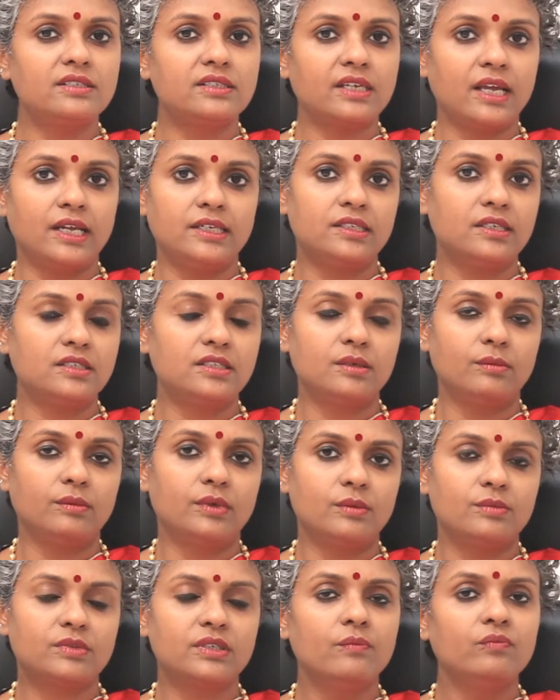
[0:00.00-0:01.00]
the signs and
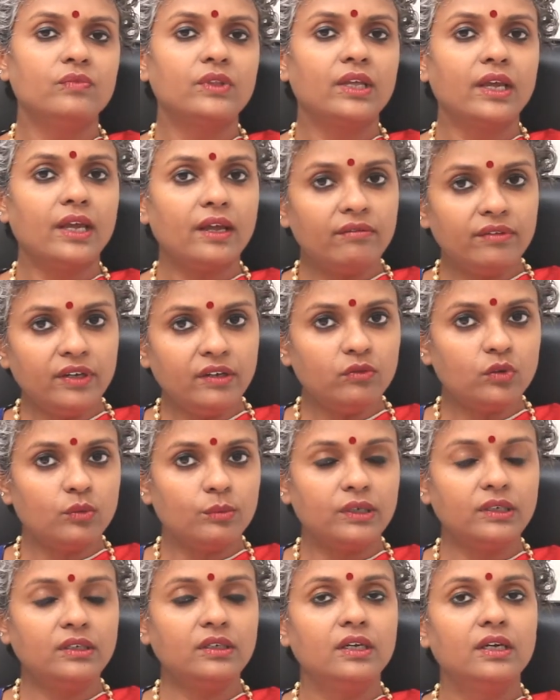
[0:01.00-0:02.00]
symptoms. Every
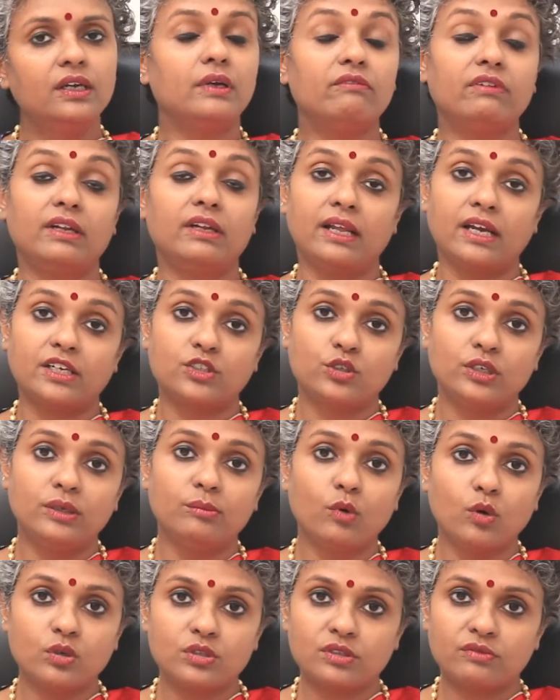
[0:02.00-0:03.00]
woman, well actually
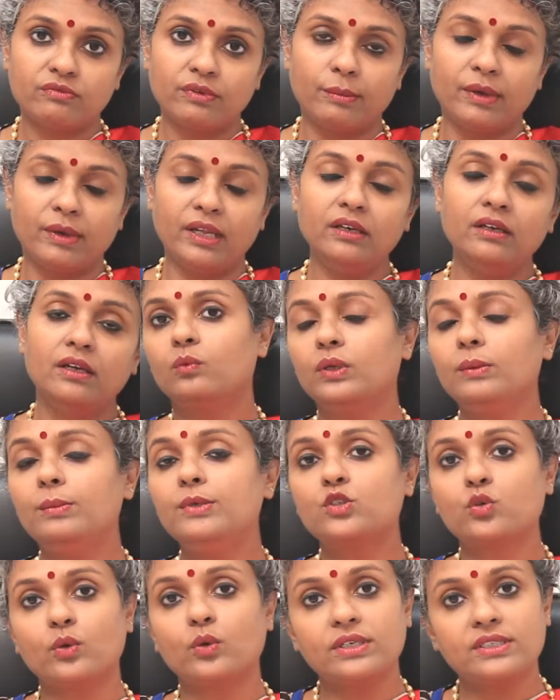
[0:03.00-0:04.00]
most women will
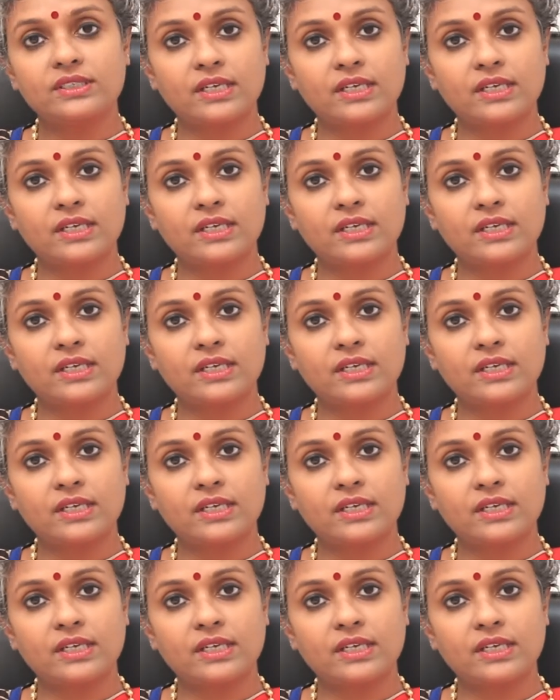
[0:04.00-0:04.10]
be showing